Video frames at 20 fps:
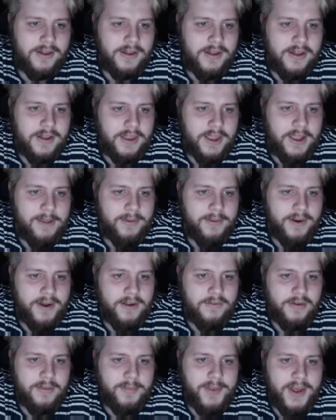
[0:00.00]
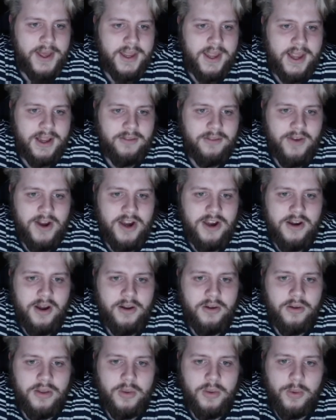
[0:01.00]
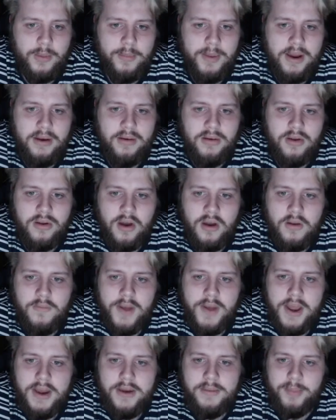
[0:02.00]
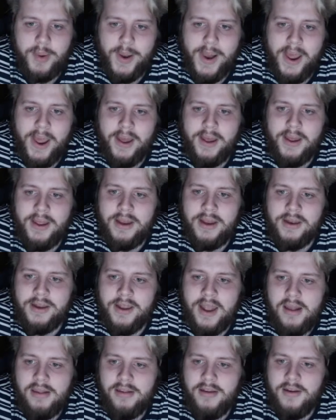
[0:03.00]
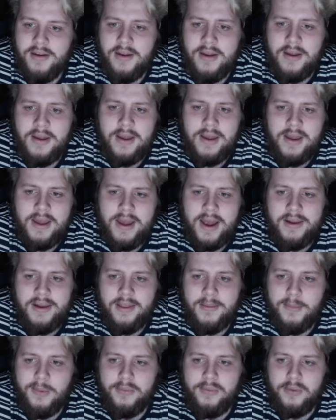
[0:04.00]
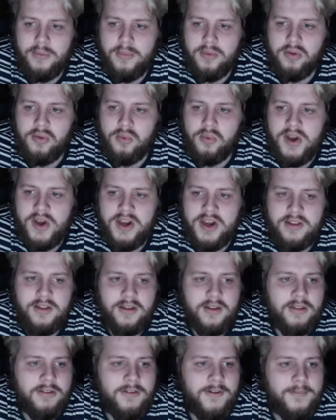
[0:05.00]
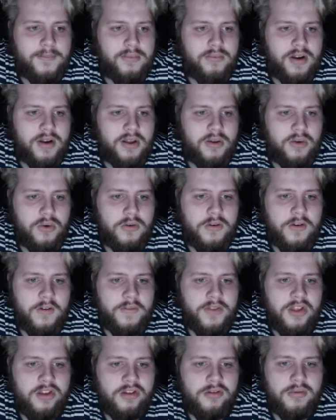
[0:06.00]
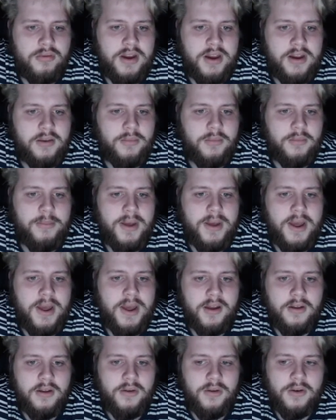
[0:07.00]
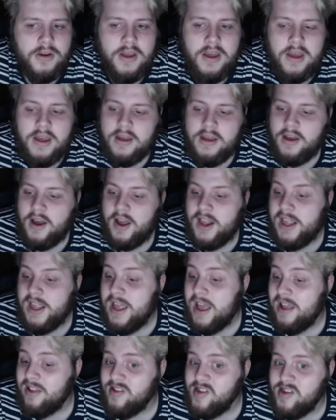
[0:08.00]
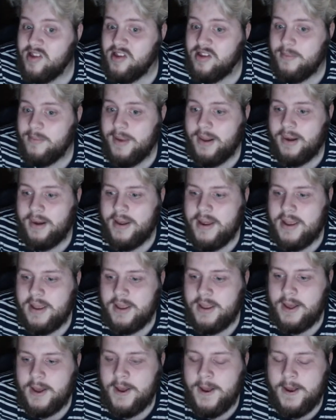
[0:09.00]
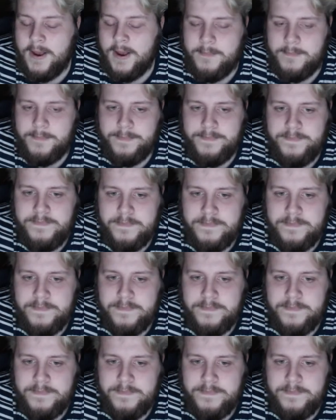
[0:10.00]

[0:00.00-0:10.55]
Keep an eye out for the perk activation icon that will appear in your overhead player indicator and in the performance widget in the top right corner of the screen with the perk icon. I guess this is a bit like Team